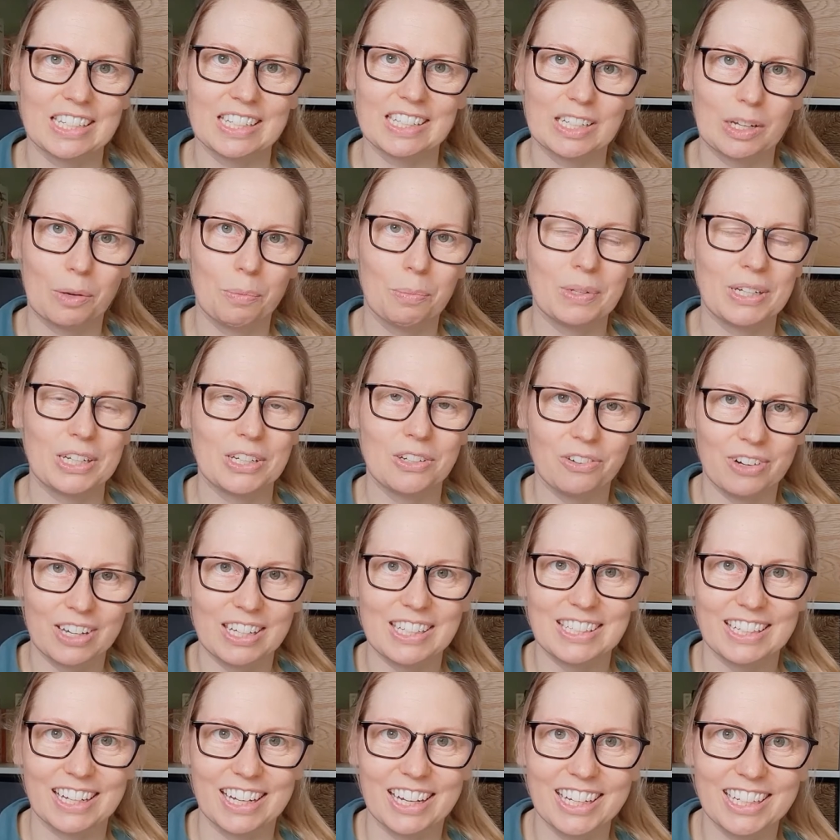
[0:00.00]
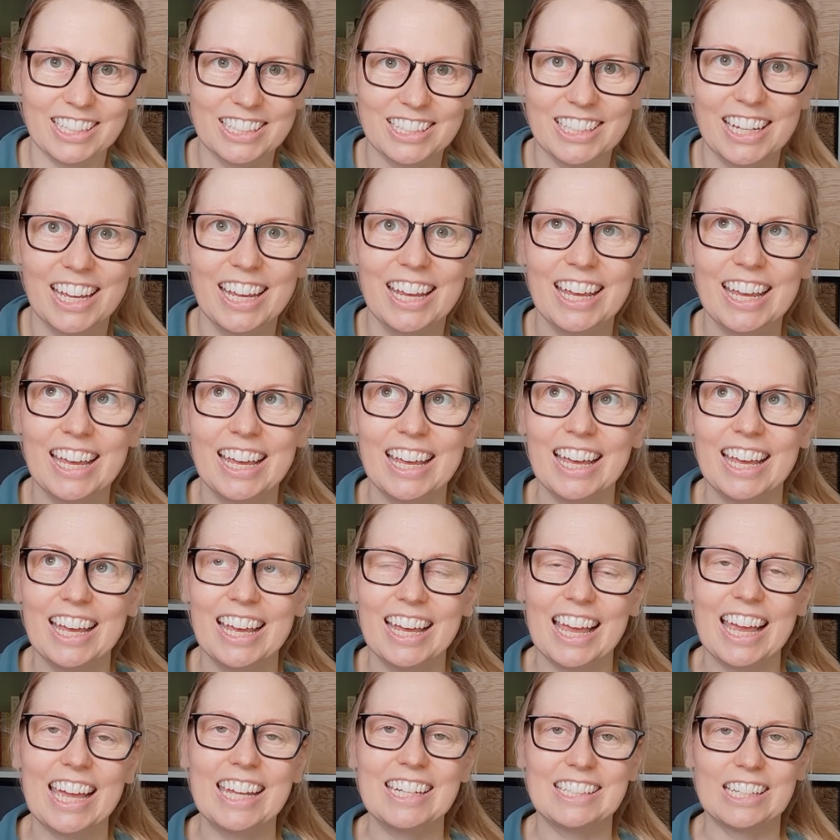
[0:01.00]
in somebody's research,
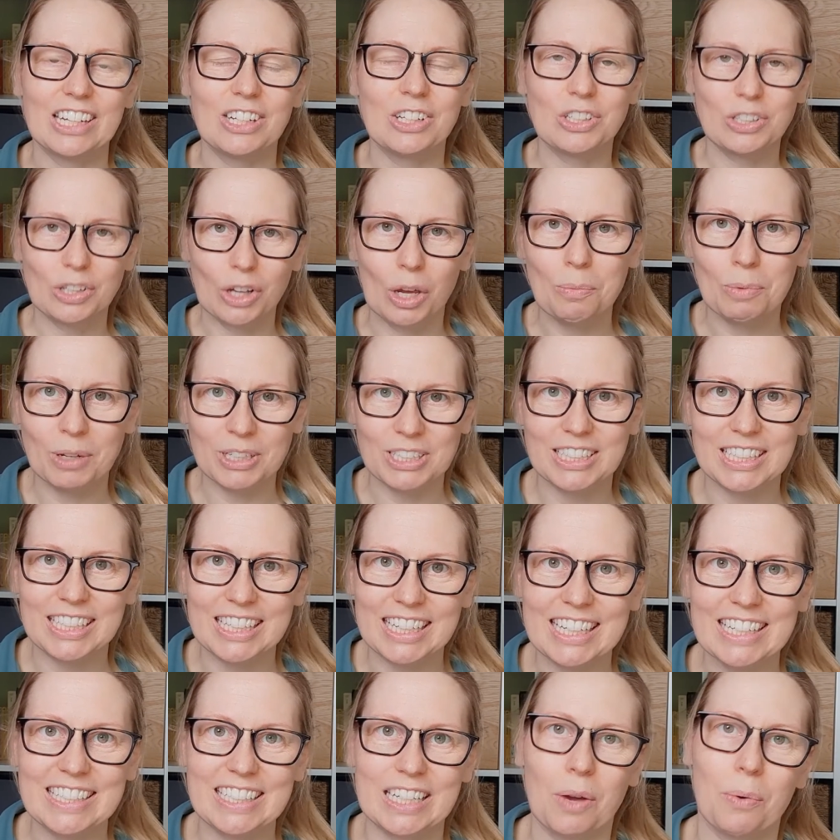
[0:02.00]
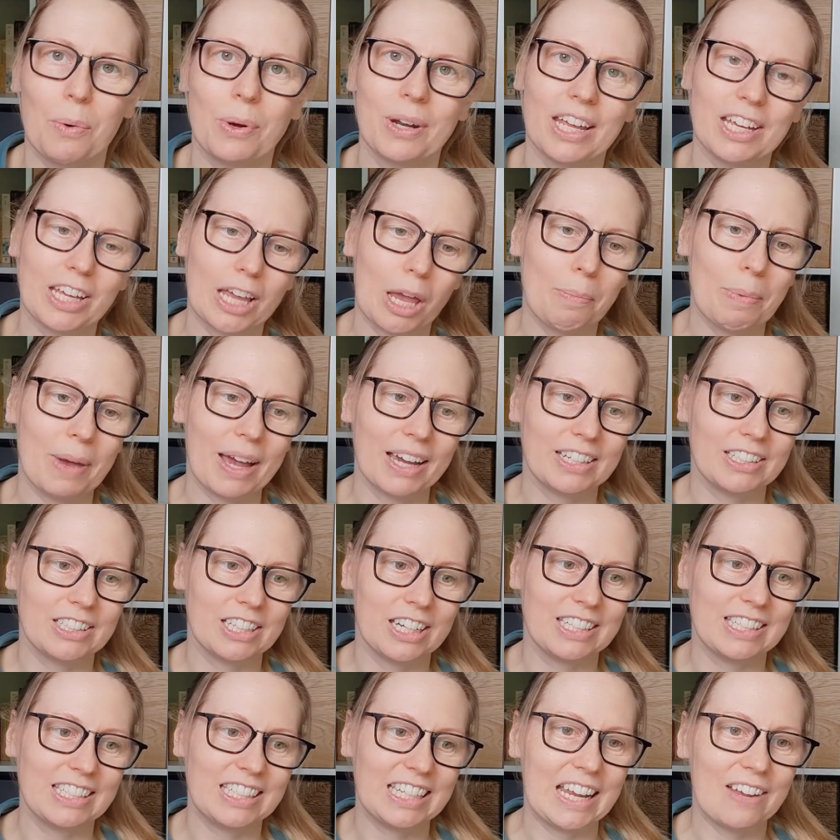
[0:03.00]
it's then so much easier when I go back
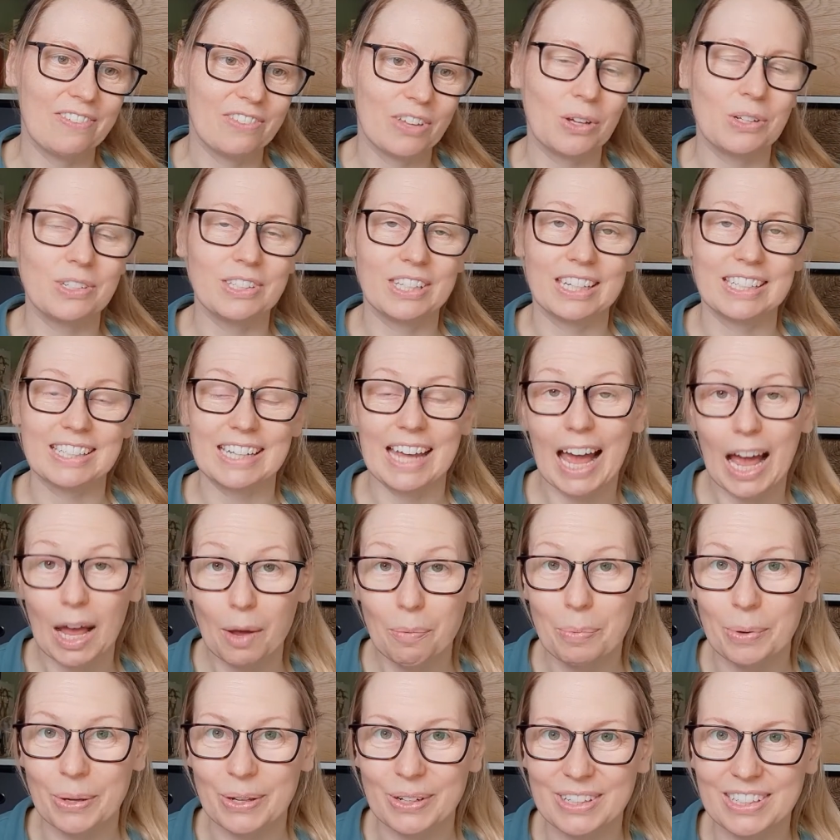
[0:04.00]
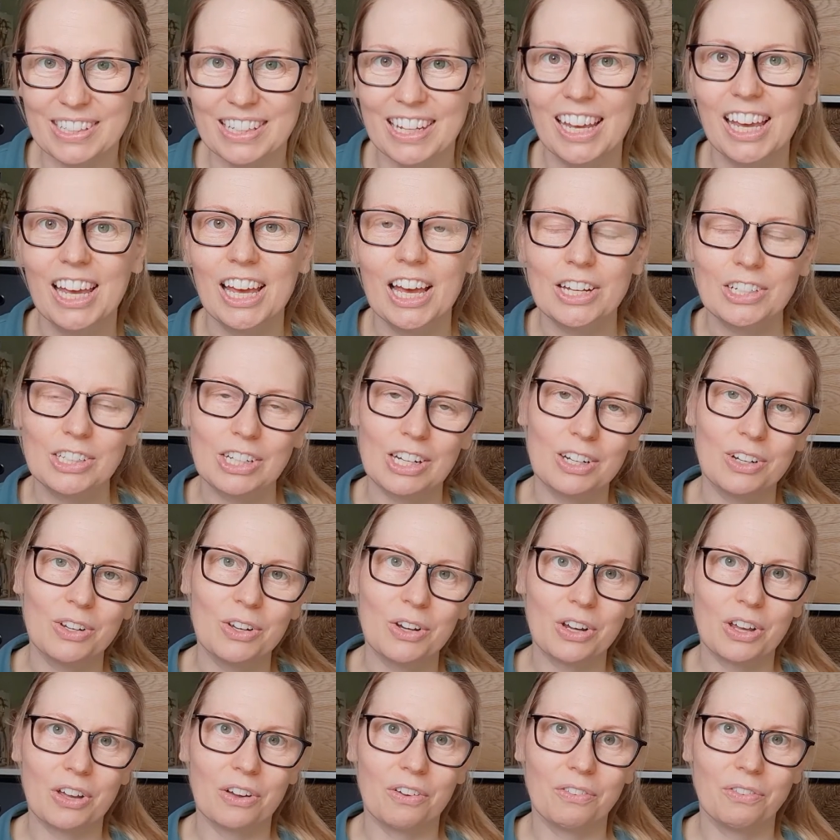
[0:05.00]
to see if those things happened to
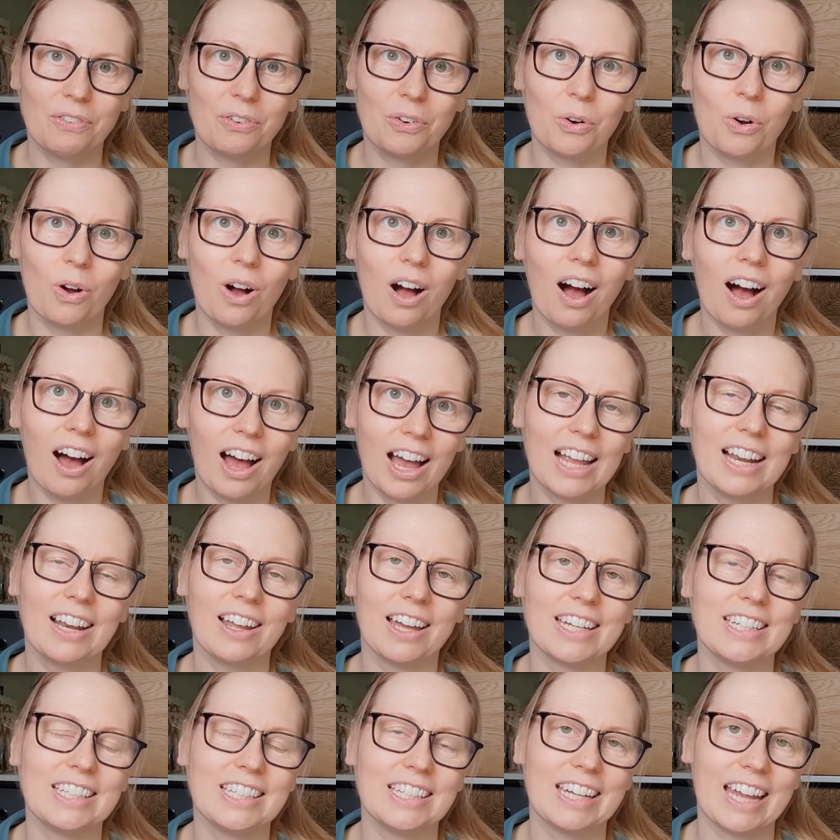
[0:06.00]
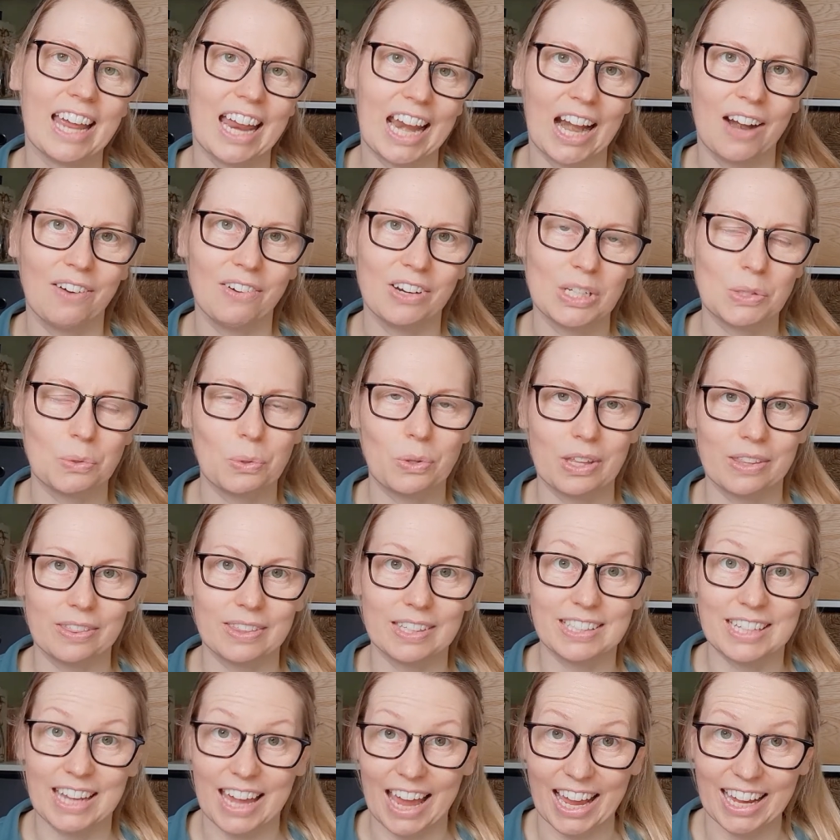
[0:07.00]
look for highlighted areas within
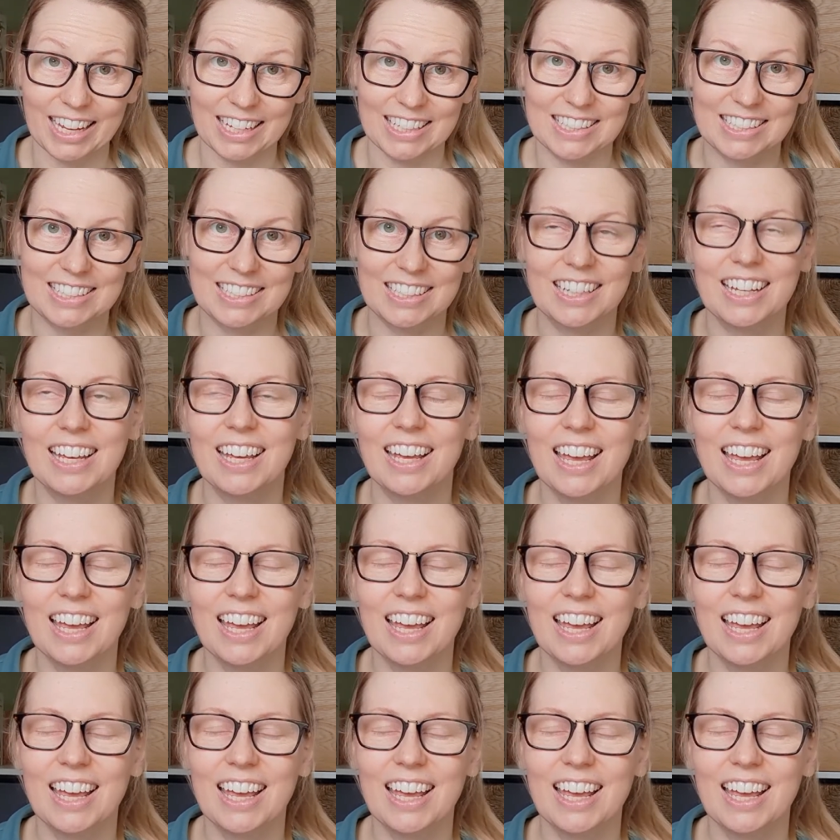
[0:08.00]
the text.